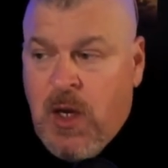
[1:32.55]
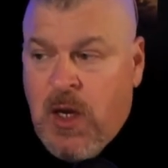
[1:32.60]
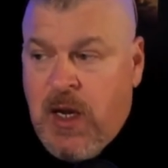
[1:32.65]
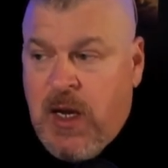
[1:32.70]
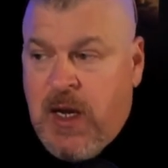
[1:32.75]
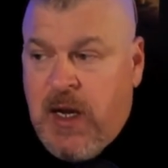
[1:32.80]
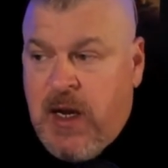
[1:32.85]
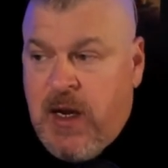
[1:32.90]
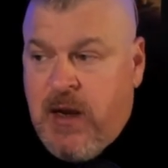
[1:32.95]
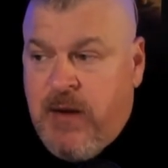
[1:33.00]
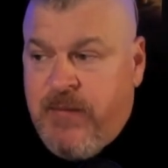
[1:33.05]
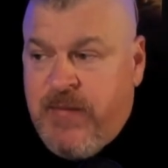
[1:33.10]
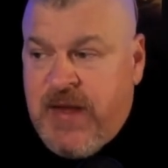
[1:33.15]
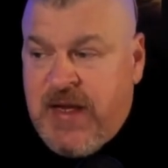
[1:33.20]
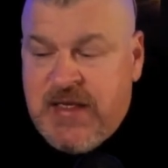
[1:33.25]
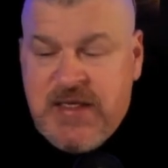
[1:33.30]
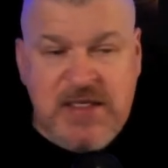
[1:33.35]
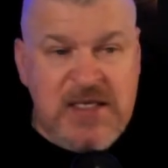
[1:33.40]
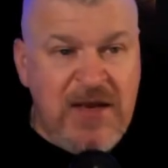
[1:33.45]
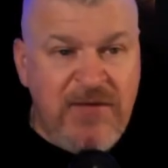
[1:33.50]
Um,
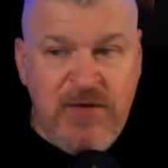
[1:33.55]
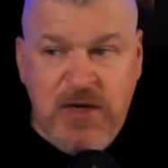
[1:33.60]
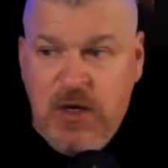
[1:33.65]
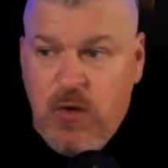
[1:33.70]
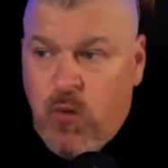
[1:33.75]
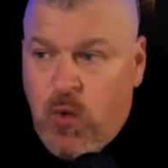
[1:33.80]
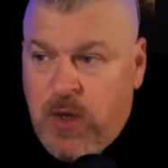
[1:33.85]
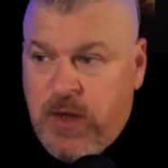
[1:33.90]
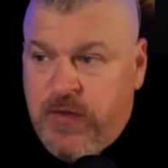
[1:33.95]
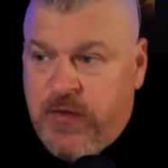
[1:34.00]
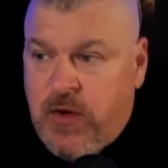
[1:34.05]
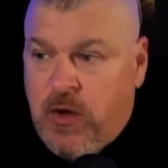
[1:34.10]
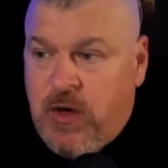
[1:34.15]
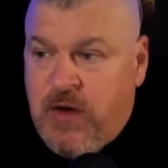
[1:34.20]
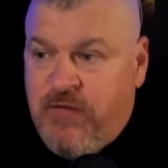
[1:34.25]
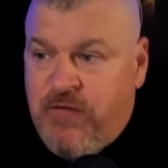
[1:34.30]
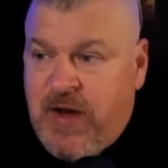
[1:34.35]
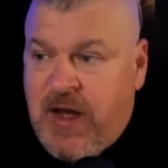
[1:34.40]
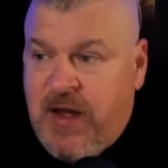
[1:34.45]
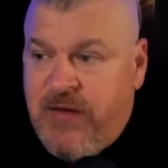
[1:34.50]
that seventy-one
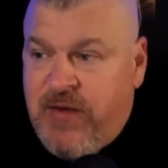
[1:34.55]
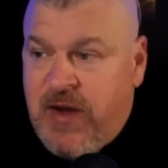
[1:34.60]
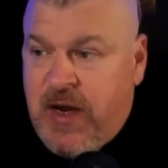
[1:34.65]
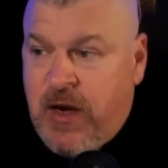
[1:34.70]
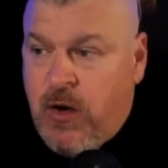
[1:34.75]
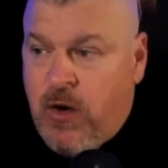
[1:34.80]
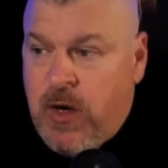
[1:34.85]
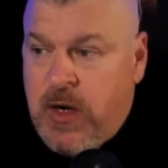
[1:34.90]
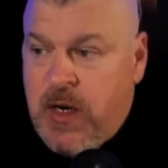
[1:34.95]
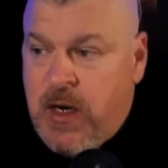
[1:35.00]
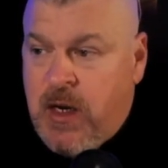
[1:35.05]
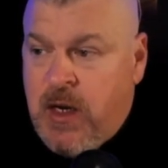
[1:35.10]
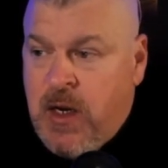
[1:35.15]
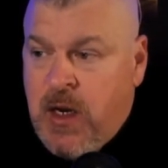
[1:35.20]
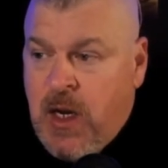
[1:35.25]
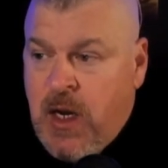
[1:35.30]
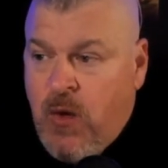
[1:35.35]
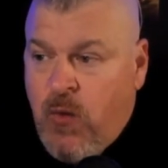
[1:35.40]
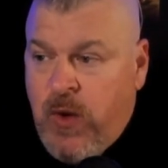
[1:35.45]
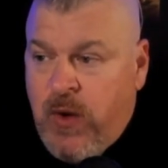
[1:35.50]
thirty-five area
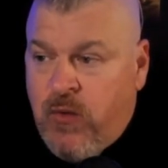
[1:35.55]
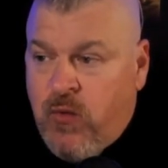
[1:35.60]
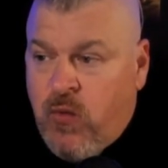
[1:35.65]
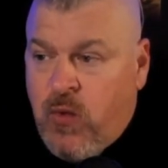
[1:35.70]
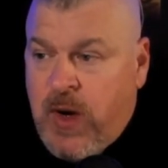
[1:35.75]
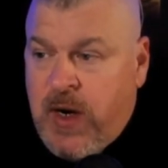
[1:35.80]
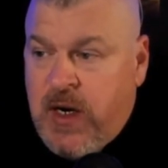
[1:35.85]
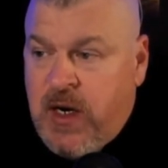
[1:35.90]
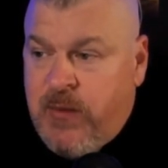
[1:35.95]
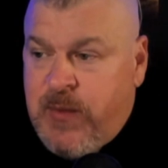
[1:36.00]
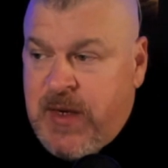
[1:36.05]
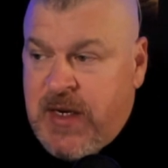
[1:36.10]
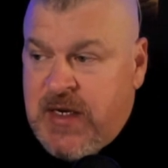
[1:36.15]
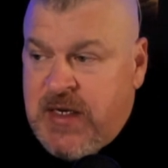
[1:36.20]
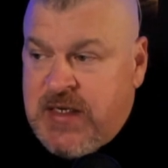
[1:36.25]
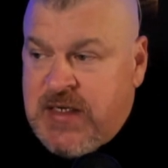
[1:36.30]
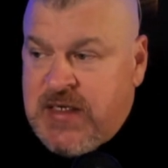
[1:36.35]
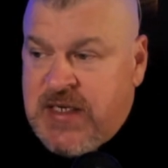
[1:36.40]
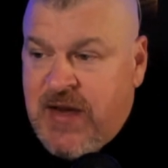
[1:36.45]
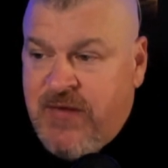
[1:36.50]
went right up
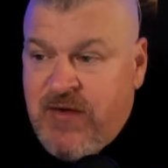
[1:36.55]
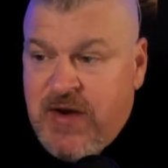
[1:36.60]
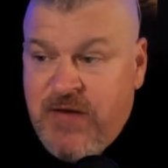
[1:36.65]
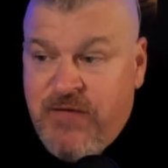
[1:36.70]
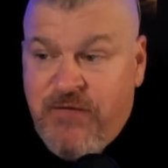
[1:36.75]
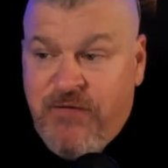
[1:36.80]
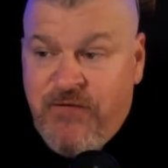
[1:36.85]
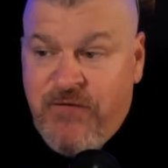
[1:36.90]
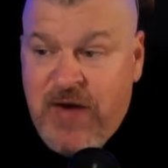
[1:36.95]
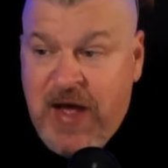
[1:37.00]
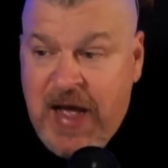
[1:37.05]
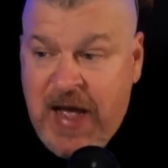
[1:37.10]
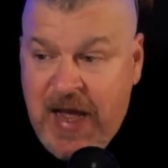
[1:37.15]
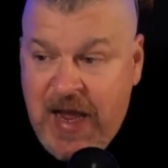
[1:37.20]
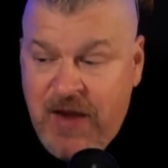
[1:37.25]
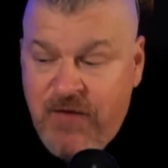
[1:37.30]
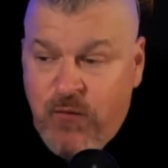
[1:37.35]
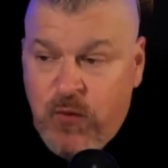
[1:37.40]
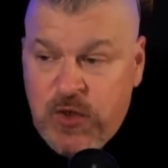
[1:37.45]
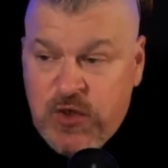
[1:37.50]
into
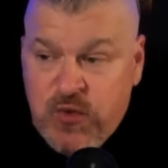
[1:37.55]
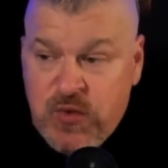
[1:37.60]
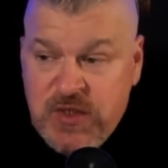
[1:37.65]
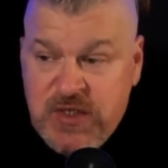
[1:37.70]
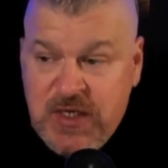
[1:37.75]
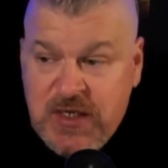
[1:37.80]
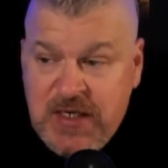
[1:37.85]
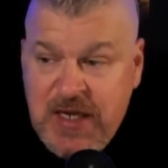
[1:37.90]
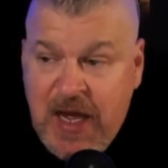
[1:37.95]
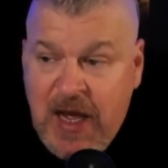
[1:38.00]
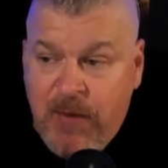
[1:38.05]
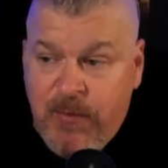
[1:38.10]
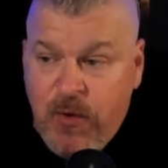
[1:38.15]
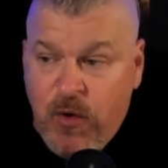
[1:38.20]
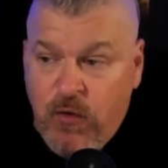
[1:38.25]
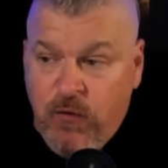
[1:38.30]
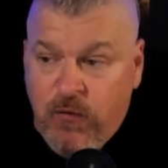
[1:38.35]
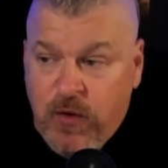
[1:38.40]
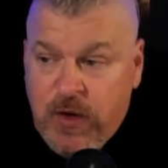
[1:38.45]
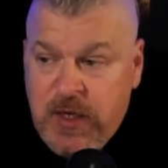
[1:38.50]
seventy-five, which was the top
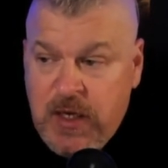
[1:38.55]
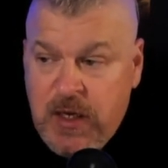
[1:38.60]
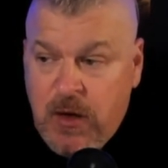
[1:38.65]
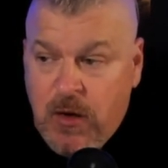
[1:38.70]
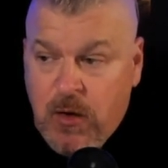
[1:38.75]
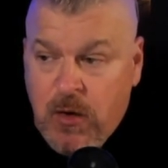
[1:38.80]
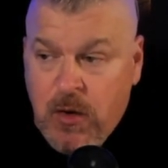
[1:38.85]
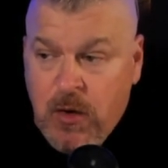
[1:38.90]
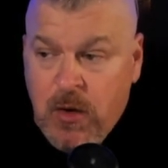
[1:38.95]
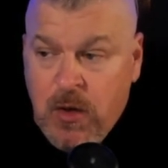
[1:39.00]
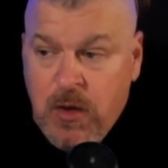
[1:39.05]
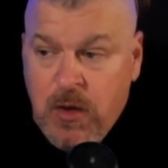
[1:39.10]
over here,